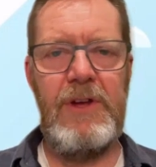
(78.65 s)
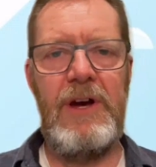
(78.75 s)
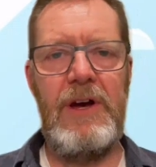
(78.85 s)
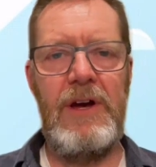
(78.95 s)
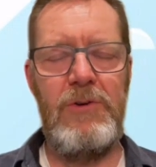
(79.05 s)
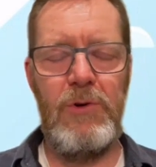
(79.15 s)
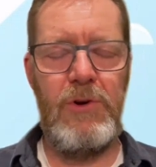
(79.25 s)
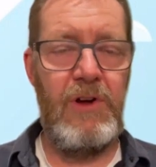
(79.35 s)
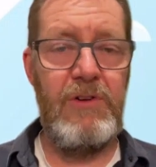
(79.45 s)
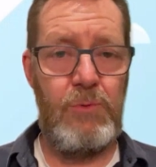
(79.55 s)
and your
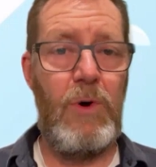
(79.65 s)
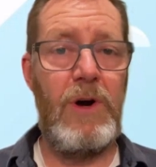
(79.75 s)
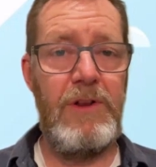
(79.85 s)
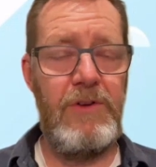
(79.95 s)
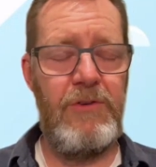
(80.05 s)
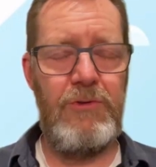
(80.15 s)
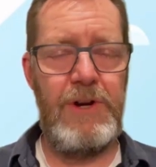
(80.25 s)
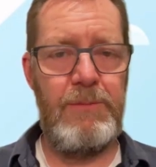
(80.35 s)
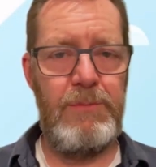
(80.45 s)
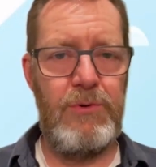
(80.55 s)
clients why this is really
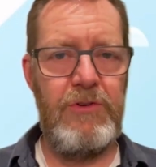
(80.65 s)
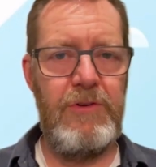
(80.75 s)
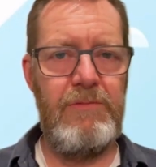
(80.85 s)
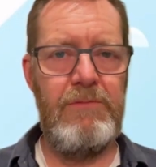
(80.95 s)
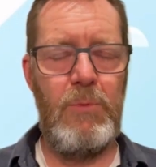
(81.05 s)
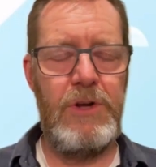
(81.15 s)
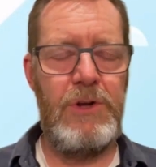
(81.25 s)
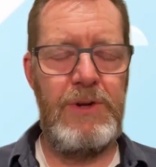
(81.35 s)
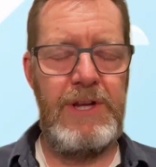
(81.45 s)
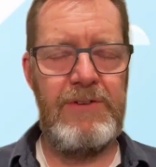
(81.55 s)
important, why you
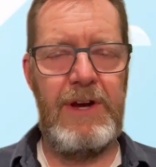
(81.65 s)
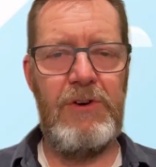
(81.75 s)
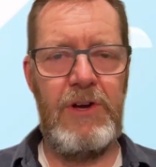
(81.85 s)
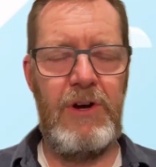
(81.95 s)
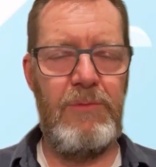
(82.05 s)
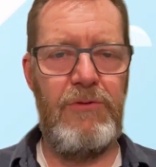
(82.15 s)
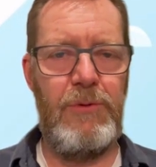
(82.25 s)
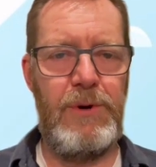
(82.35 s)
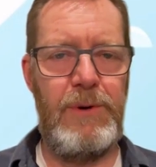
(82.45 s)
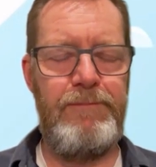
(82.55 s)
need to have a carbon
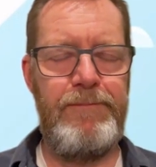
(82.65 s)
footprint.